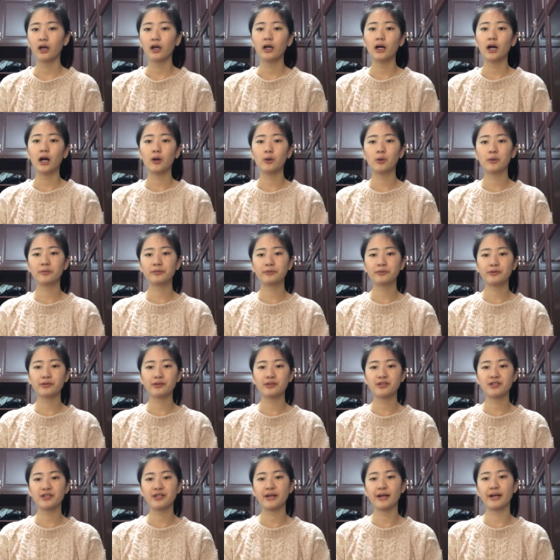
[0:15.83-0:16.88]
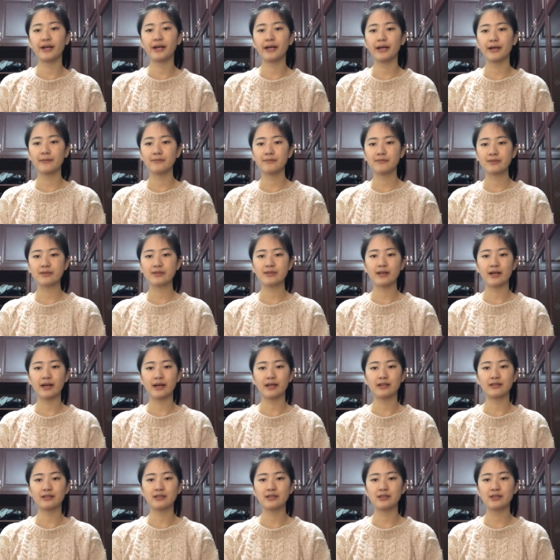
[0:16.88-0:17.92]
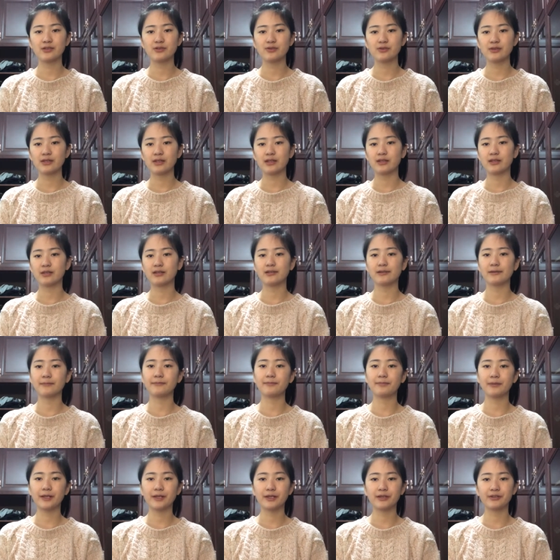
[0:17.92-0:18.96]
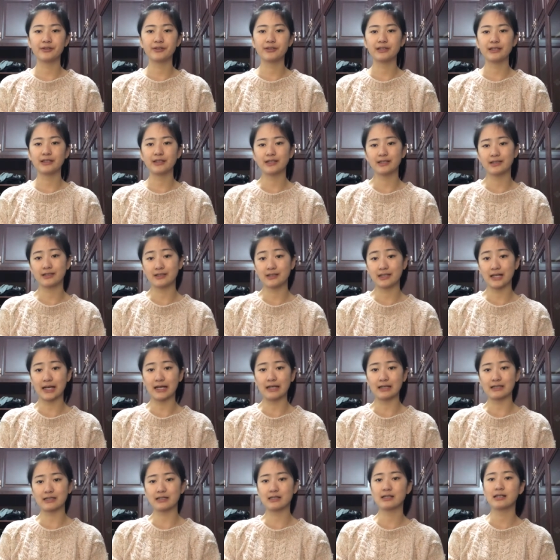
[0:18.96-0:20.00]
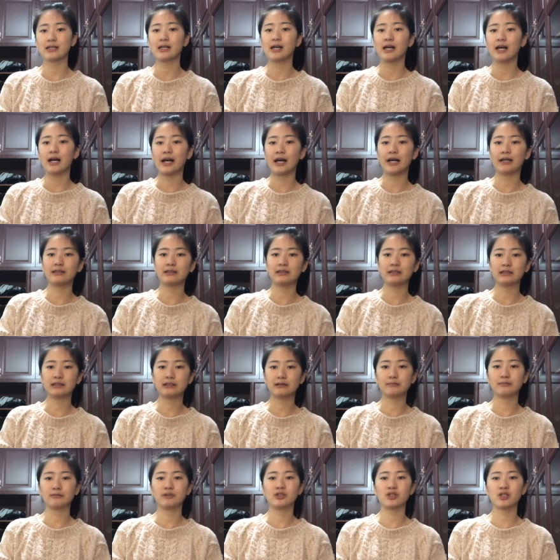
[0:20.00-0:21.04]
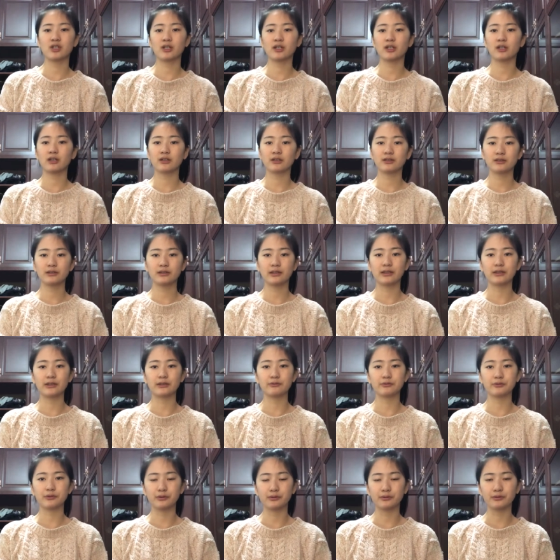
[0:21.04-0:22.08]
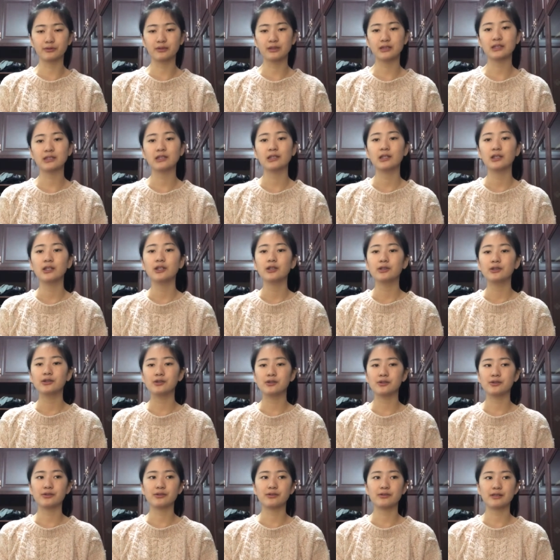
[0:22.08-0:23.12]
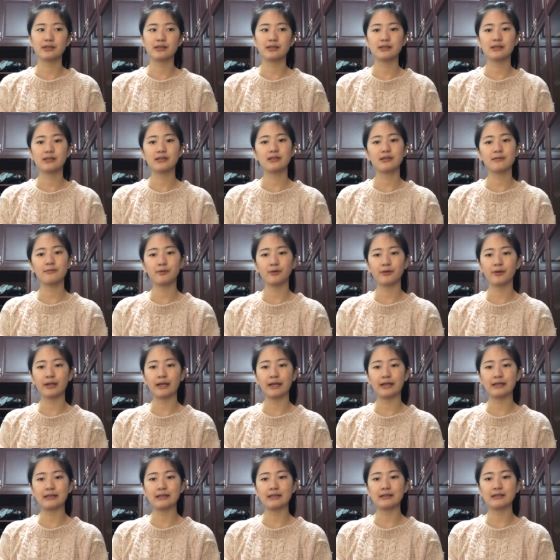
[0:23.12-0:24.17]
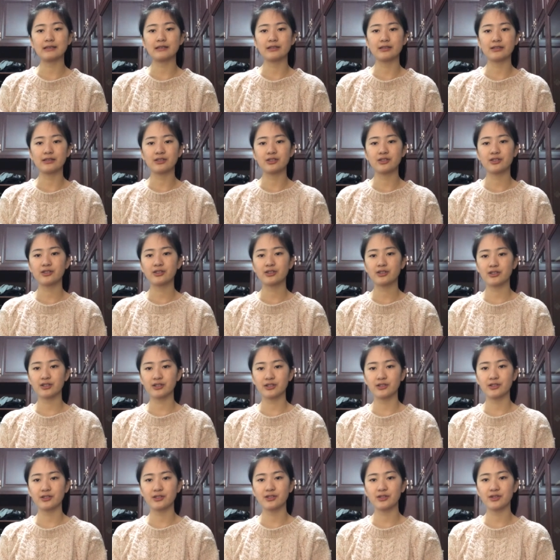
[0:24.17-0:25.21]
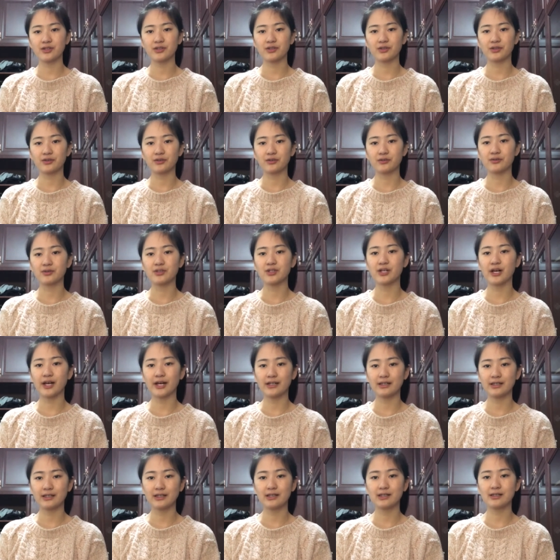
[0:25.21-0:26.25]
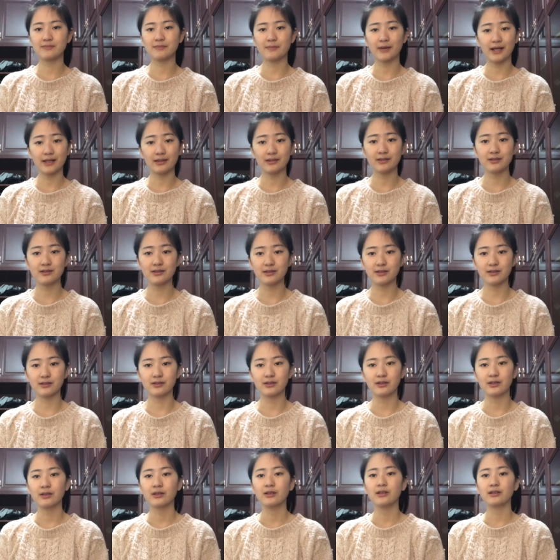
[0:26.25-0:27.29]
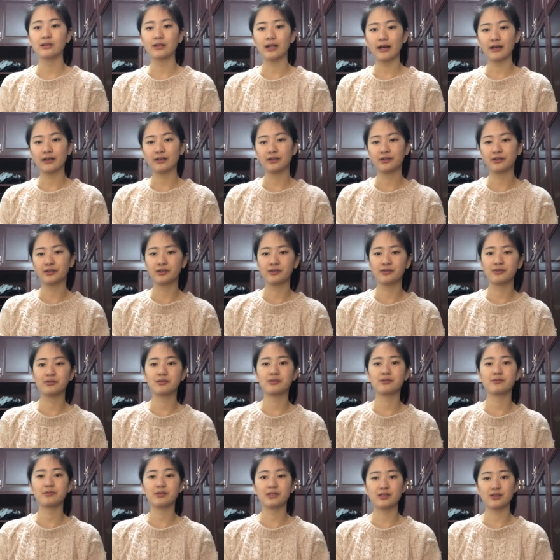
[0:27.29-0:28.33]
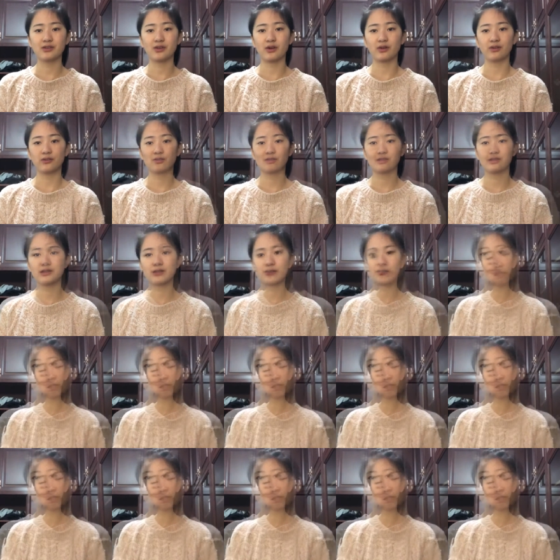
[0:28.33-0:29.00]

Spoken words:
Our project aims at using the bigger datasets and the machine learning rules to simulate the traditional Chinese medicine diagnosis results.